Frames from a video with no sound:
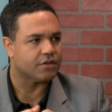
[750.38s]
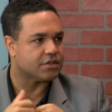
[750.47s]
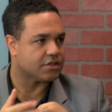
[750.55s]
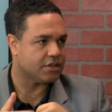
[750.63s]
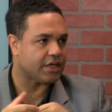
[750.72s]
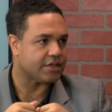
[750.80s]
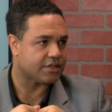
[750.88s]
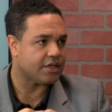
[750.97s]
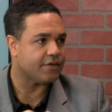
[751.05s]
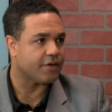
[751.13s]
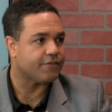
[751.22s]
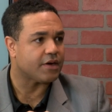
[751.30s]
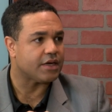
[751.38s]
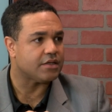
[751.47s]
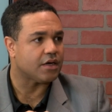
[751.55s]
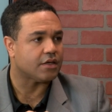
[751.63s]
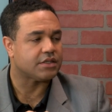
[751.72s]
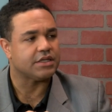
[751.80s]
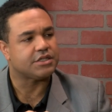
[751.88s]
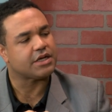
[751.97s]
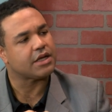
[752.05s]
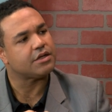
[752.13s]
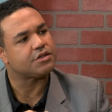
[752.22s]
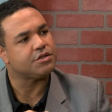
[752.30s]
is, like you say, a, a very daunting
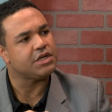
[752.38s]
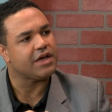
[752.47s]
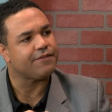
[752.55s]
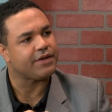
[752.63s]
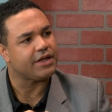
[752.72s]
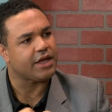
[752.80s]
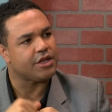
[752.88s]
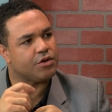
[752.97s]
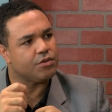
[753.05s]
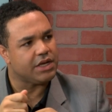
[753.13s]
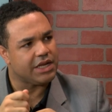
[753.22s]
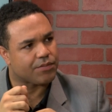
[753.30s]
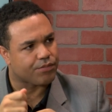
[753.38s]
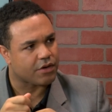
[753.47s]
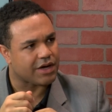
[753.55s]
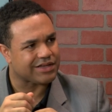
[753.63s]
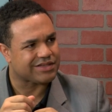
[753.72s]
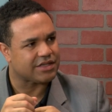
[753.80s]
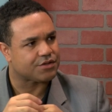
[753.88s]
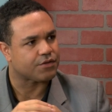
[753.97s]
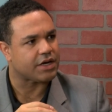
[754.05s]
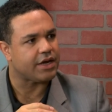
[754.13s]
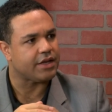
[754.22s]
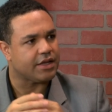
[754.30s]
challenge. Do you have mm-hmm. a, a, mm-hmm. unique process for
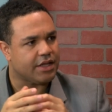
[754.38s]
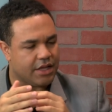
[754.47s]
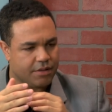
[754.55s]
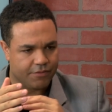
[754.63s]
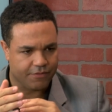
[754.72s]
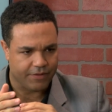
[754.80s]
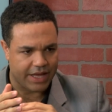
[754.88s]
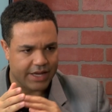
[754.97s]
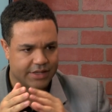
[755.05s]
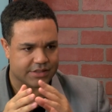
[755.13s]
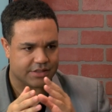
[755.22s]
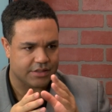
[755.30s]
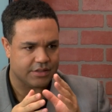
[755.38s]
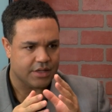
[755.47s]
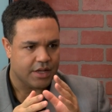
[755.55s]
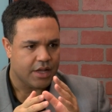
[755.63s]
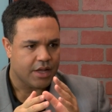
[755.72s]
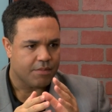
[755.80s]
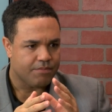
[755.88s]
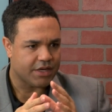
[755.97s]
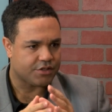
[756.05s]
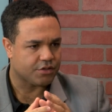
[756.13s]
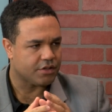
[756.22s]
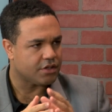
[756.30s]
how you keep facts and make
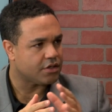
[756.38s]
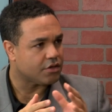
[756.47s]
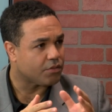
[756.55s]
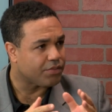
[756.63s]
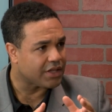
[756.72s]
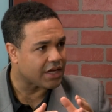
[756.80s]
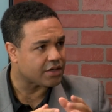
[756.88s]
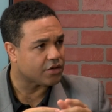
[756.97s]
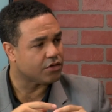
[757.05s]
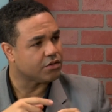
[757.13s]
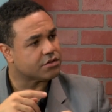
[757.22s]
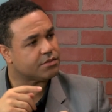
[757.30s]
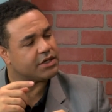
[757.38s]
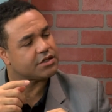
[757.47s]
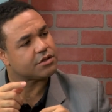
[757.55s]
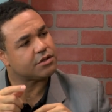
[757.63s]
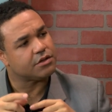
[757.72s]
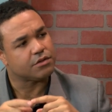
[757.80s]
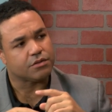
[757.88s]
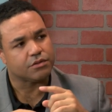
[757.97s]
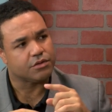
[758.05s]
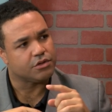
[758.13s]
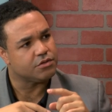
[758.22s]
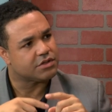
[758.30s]
sure that there are no plot holes and make sure no
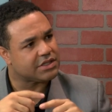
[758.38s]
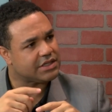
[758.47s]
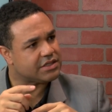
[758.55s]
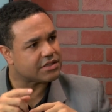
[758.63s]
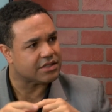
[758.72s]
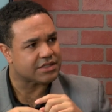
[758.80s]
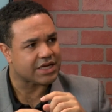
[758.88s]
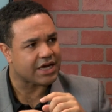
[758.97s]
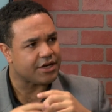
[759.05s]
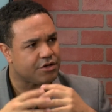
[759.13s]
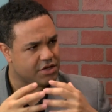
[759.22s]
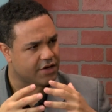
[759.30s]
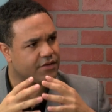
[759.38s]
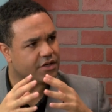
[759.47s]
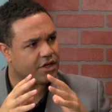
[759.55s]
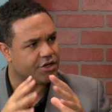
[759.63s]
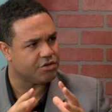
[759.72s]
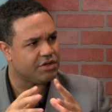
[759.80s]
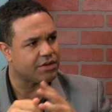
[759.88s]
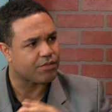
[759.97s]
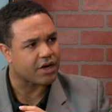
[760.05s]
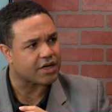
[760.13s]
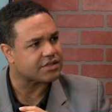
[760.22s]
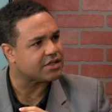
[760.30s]
loose ends untied? Do you have a, a unique
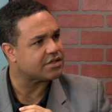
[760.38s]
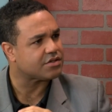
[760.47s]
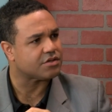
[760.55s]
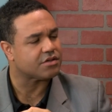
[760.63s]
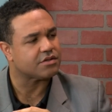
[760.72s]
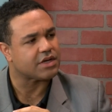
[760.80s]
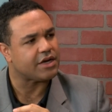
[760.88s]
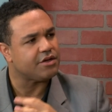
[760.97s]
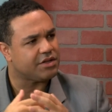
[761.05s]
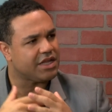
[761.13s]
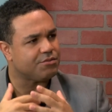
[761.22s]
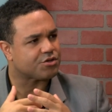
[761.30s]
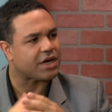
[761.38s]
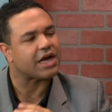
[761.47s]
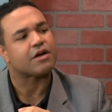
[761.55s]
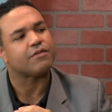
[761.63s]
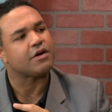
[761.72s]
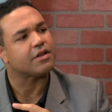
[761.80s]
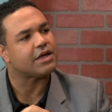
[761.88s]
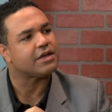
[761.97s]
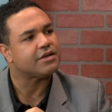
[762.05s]
process, or how do you keep track of all that?